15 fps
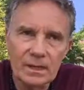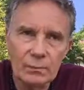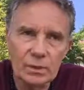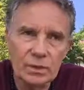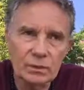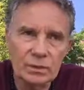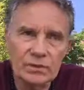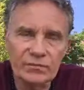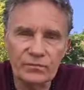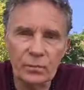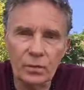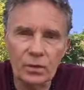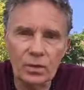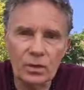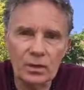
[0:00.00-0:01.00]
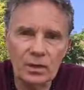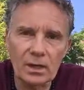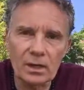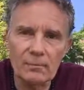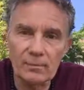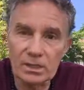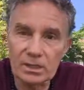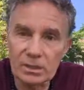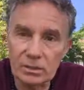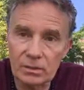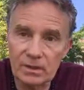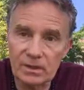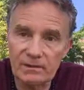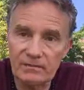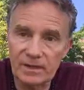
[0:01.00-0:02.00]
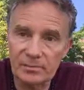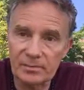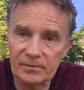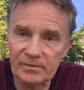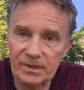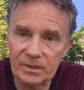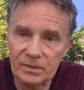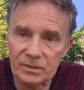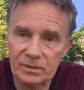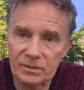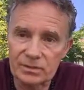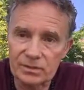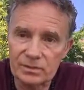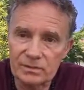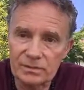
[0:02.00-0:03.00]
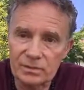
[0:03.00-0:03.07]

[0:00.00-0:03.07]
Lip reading: which was for Minnesota event professionals.